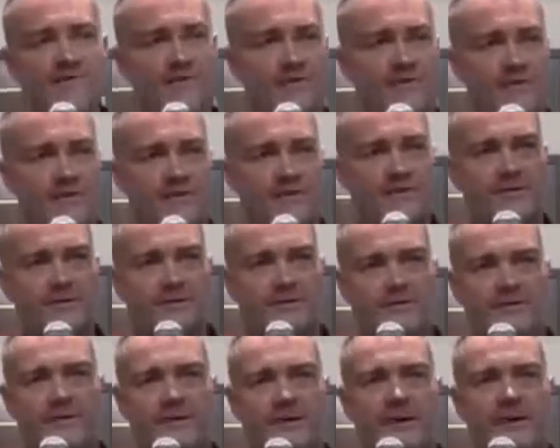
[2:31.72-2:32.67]
falls, you
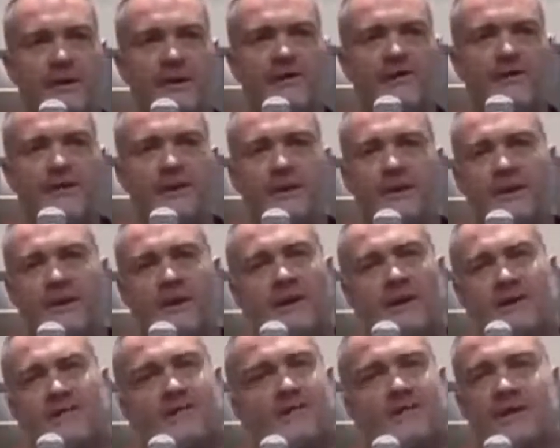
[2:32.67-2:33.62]
know,
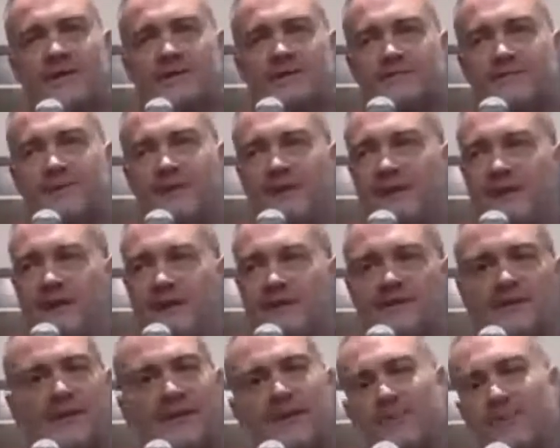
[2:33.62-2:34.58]
if you ask me,
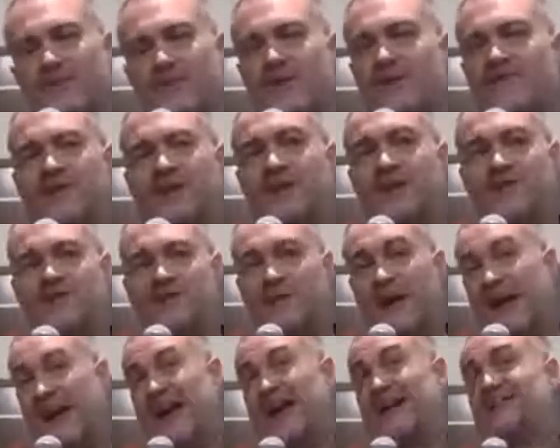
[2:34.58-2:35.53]
actually, I don't believe any of them
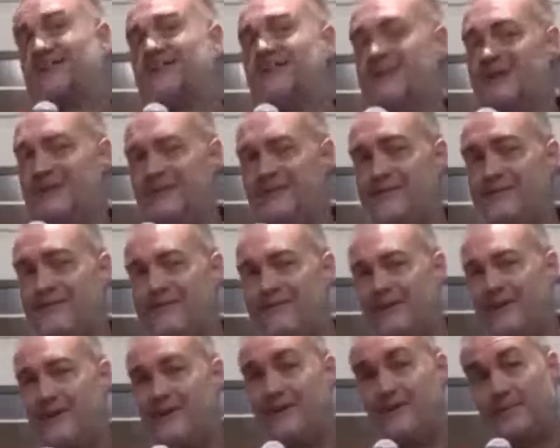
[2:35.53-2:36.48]
actually
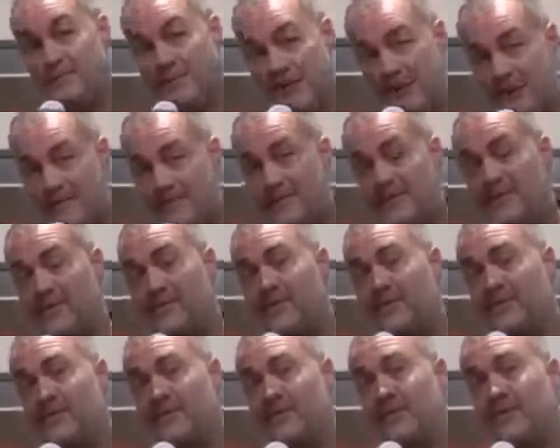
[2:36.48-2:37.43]
fell. The
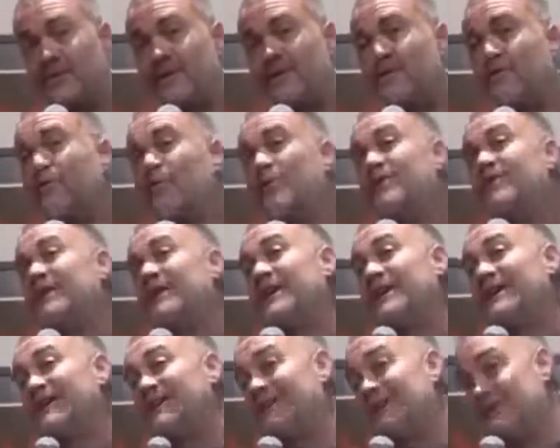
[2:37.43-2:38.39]
people
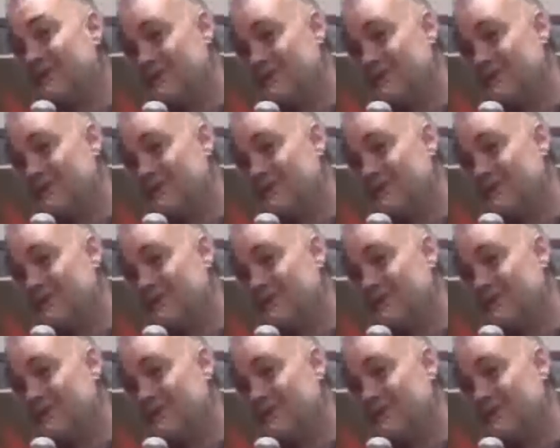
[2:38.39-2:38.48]
within